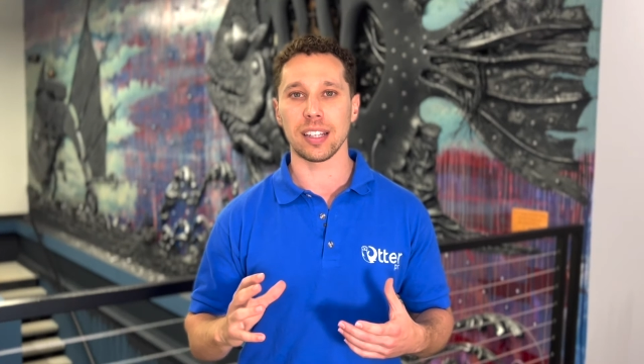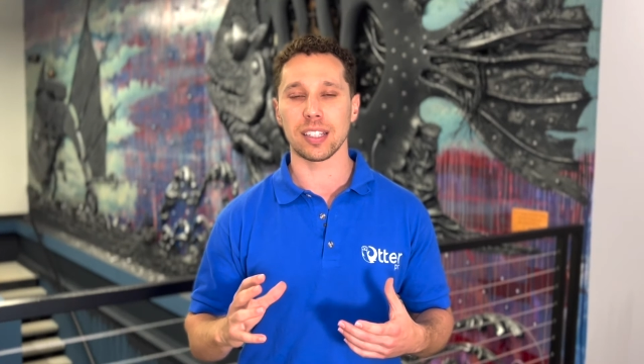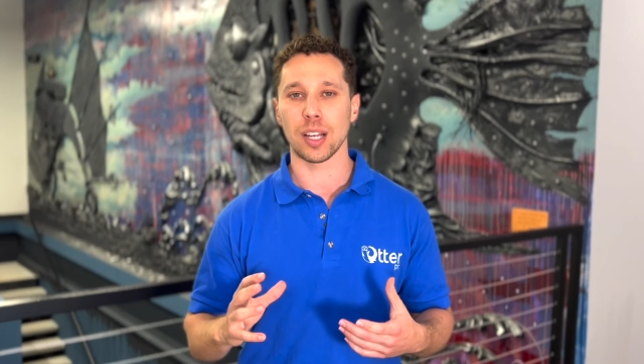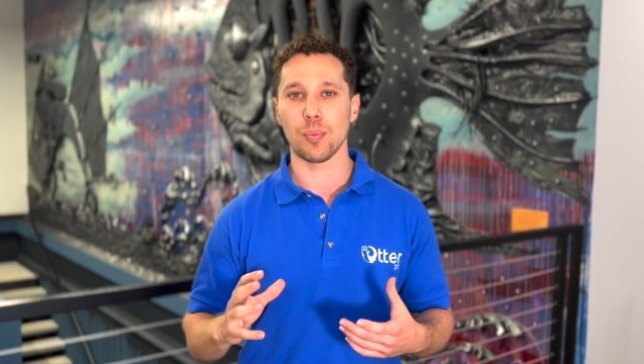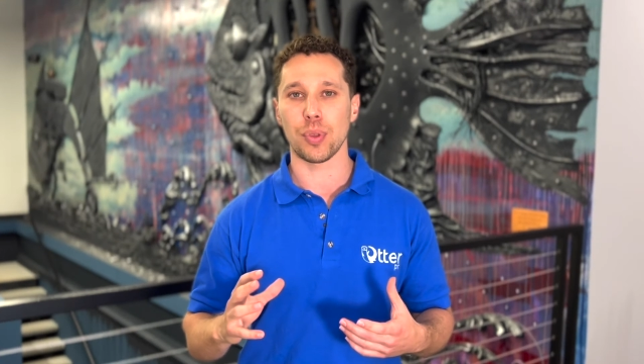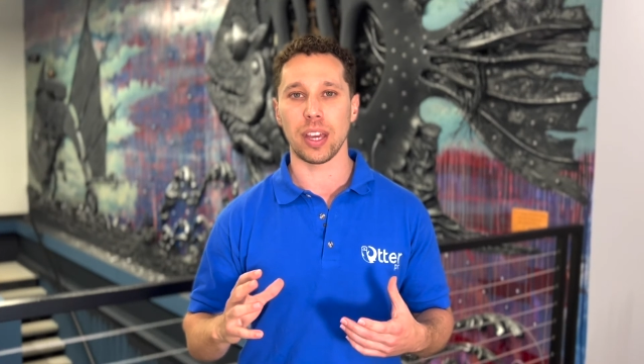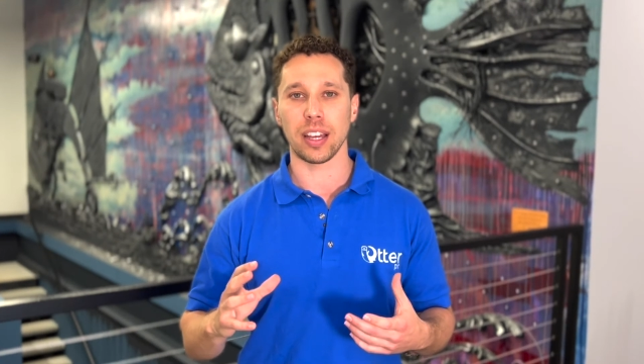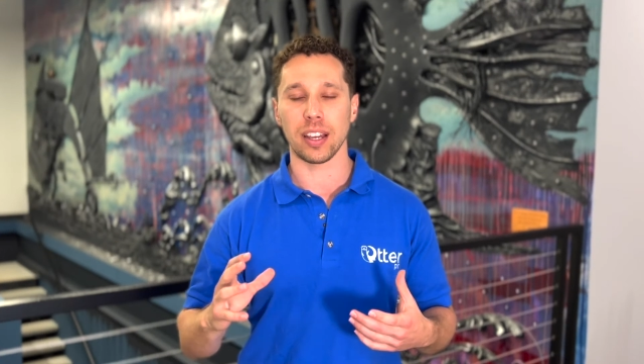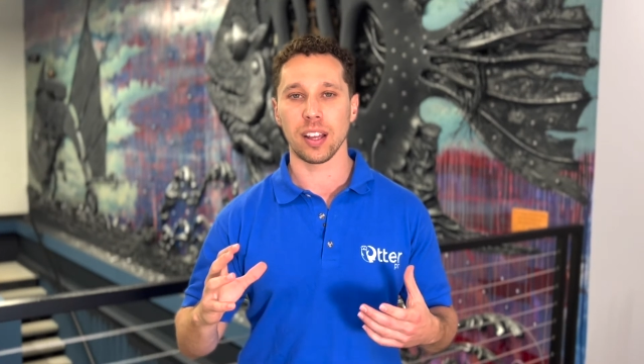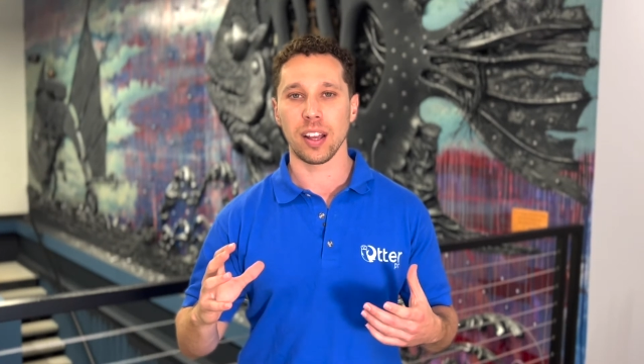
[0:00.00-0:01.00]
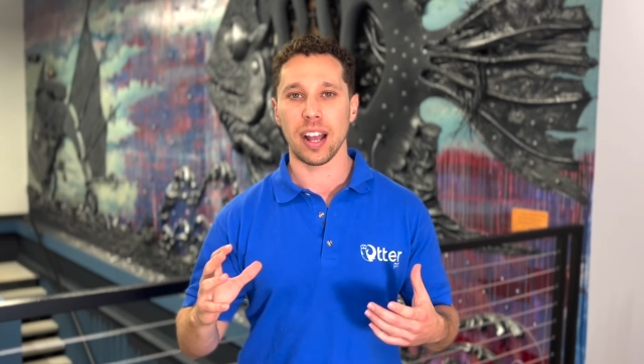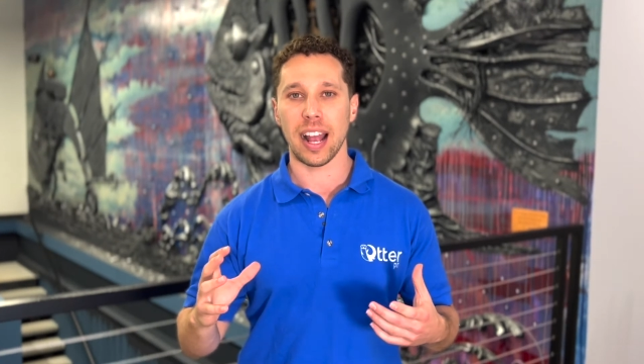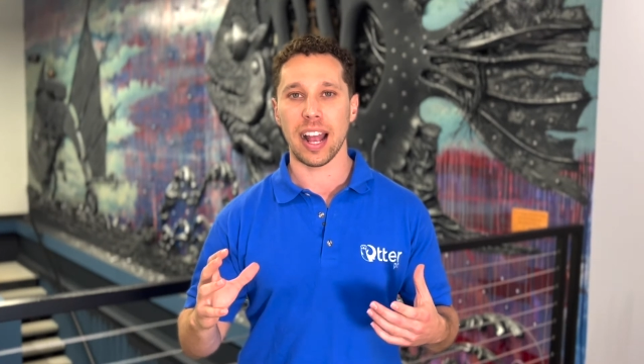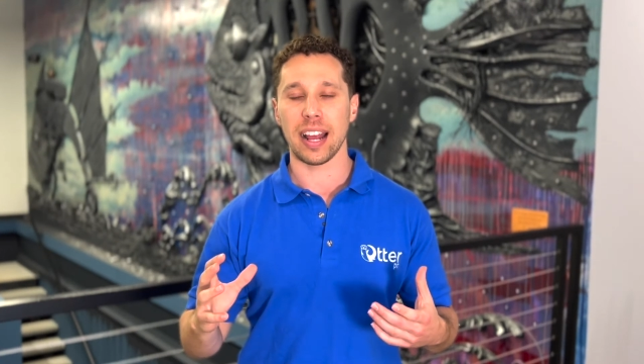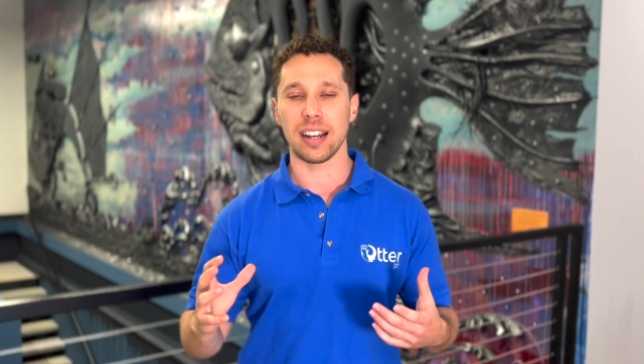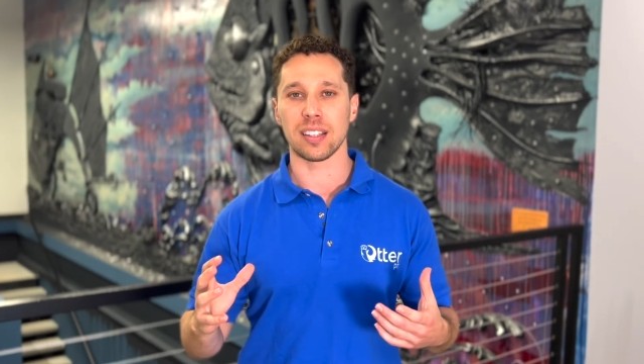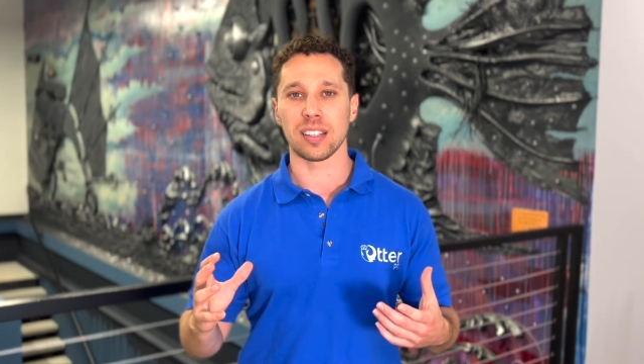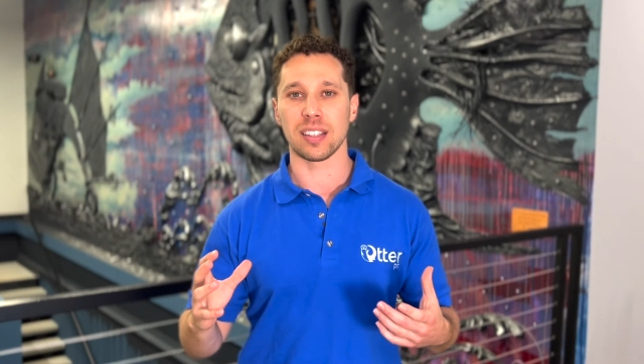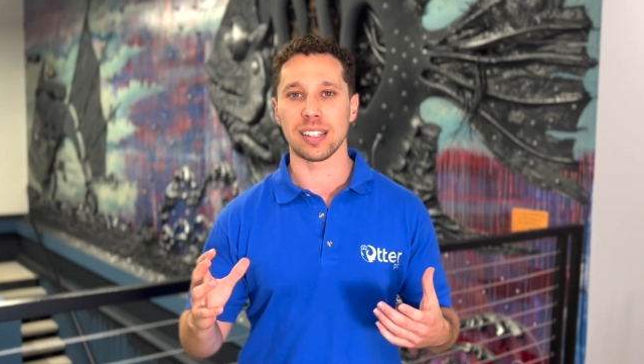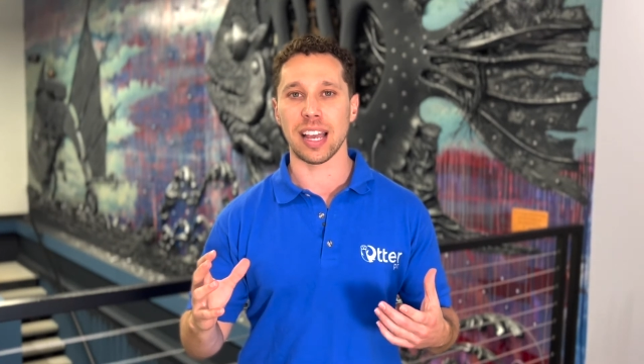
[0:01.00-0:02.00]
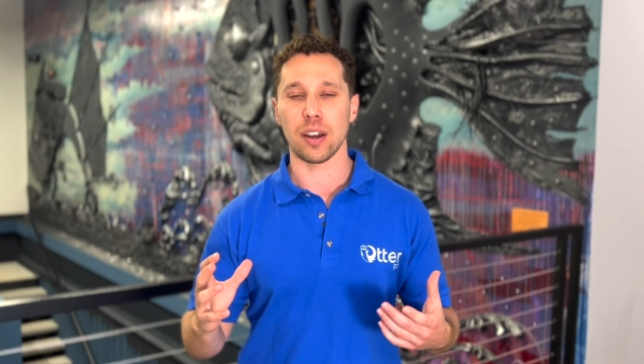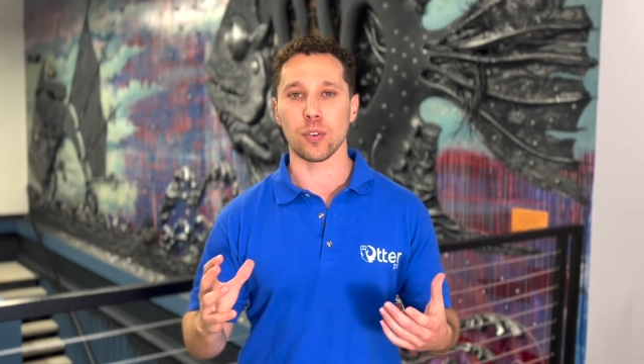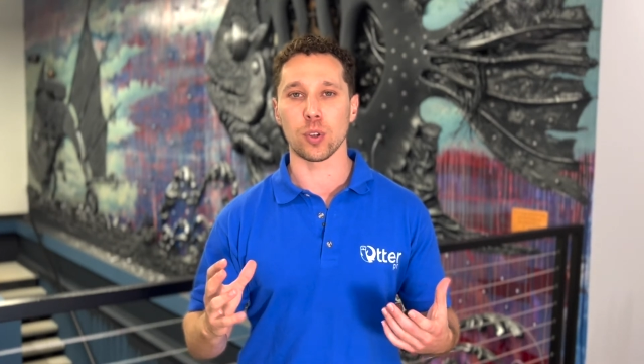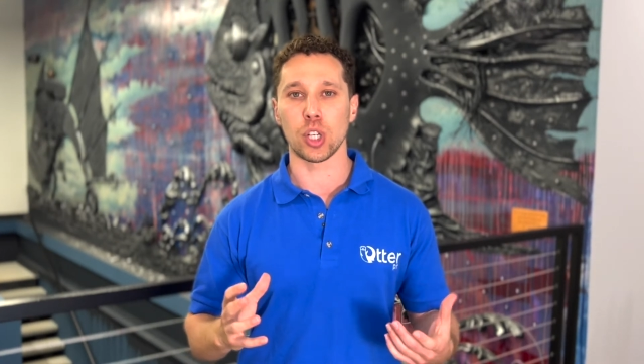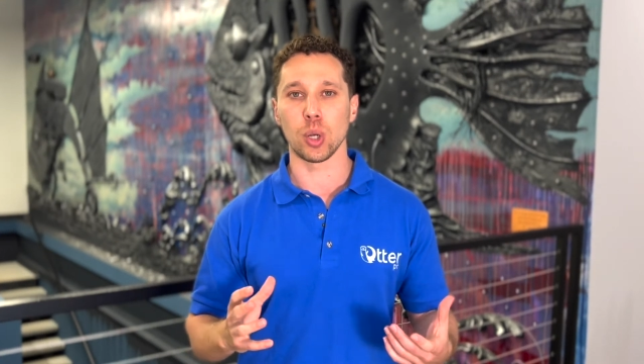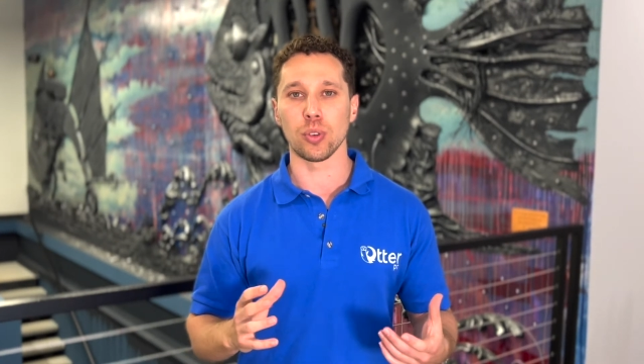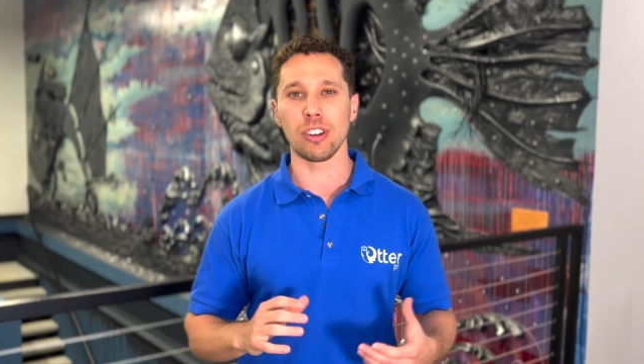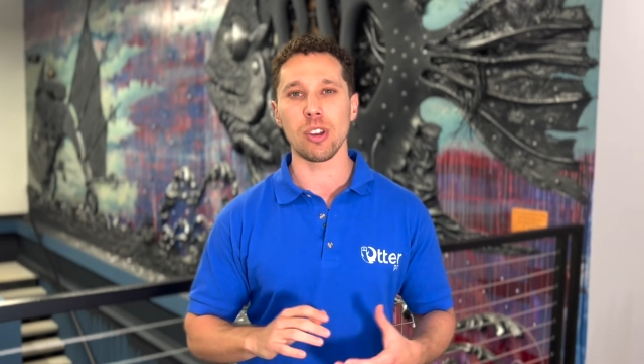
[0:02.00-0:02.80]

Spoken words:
something and it's designed for children,